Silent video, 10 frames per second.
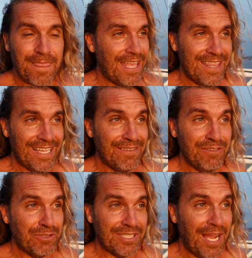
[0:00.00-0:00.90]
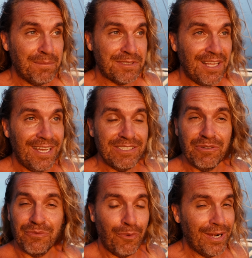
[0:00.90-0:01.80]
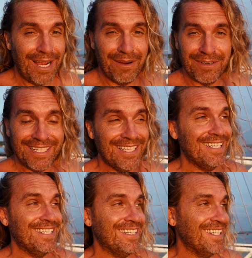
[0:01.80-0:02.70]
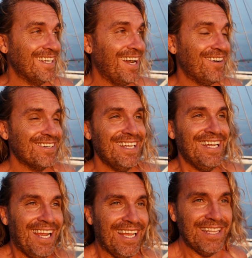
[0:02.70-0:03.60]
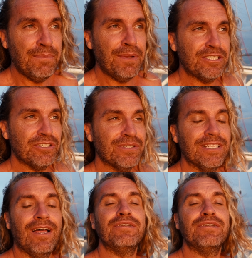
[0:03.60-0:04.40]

and they give you a time slot, and you have 1 hour to get in and out, and they make sure that not